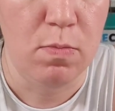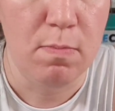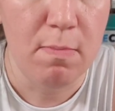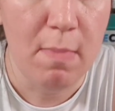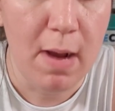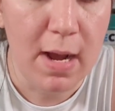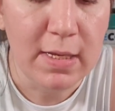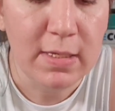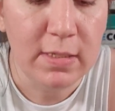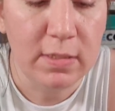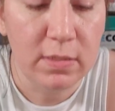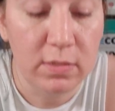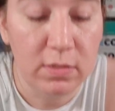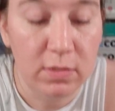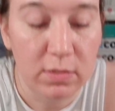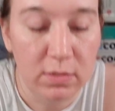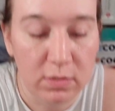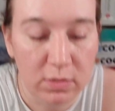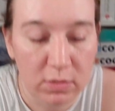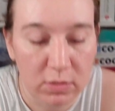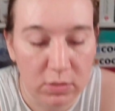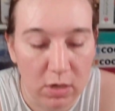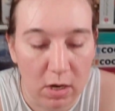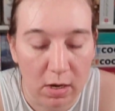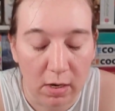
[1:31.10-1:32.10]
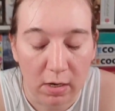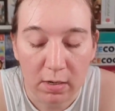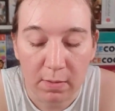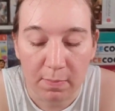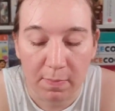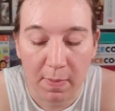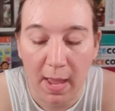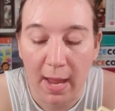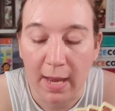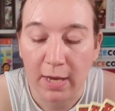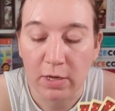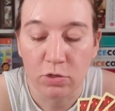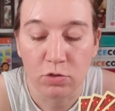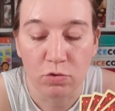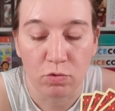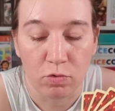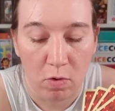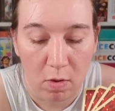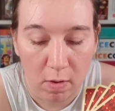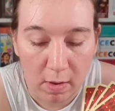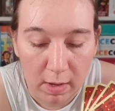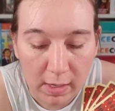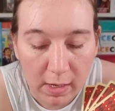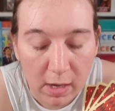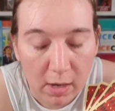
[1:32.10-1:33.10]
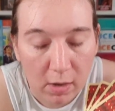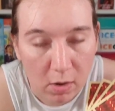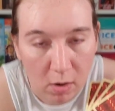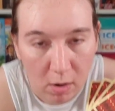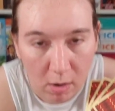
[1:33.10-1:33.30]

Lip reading: must start by drawing a